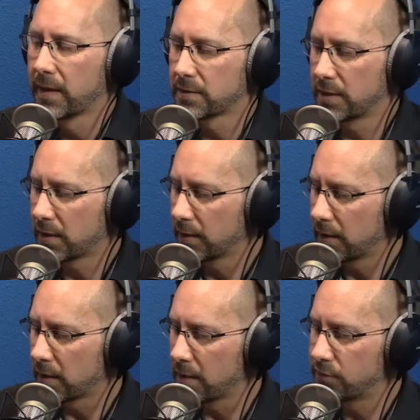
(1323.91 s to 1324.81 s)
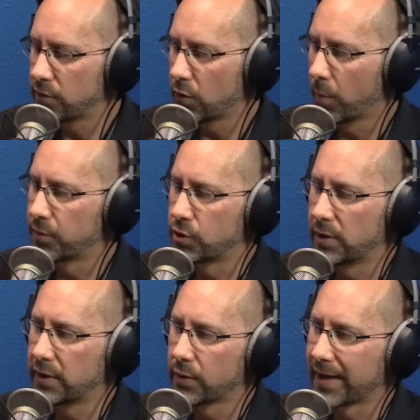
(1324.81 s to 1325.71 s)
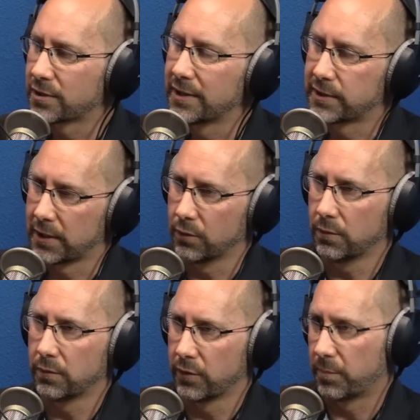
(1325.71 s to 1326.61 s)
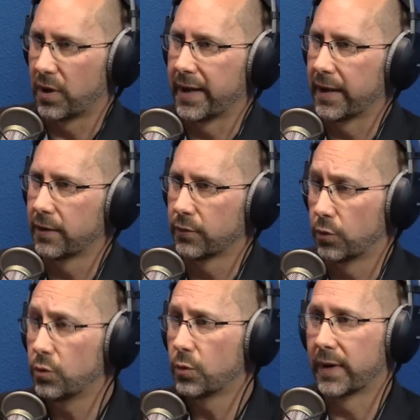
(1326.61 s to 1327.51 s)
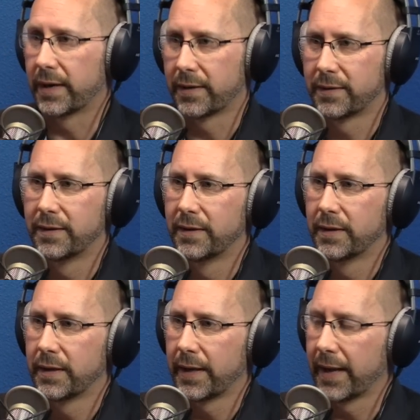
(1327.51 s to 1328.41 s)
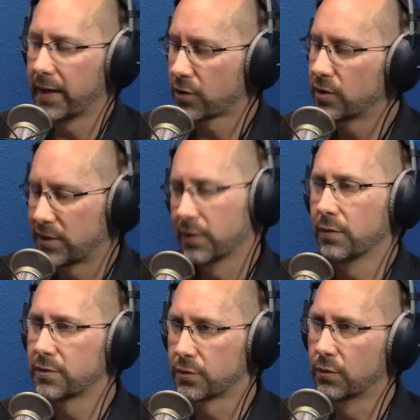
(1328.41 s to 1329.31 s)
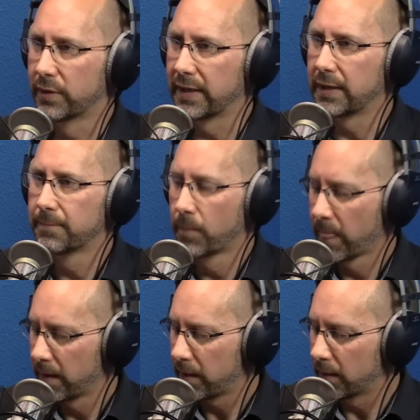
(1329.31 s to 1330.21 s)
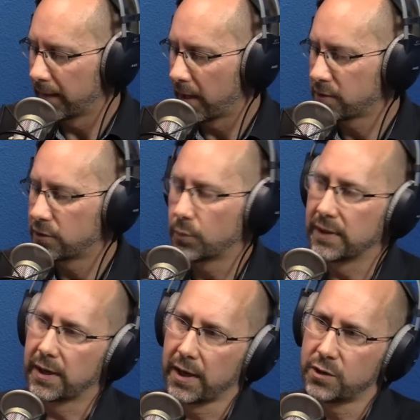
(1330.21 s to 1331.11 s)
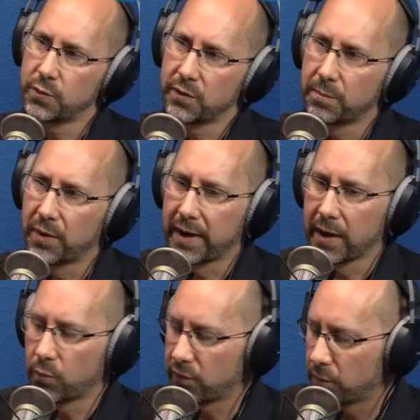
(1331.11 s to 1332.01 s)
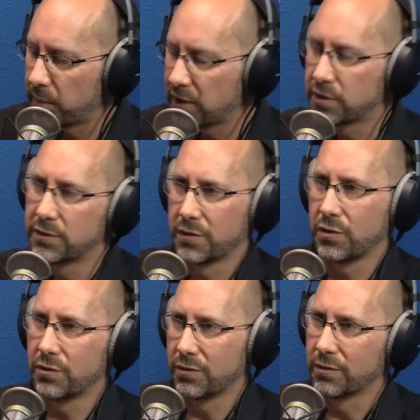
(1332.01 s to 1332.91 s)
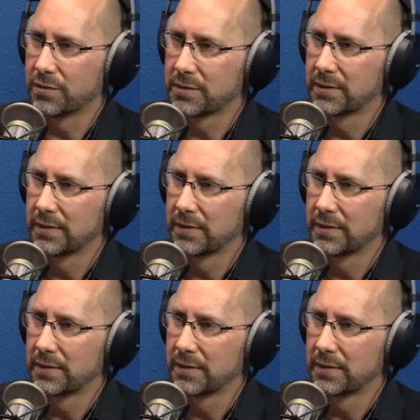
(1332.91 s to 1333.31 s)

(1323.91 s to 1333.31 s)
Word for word: Secondly, it gives you the opportunity to actually tell the buyer who you are and actually tell the story. It allows you to engage with the buyer with the pictures that you use.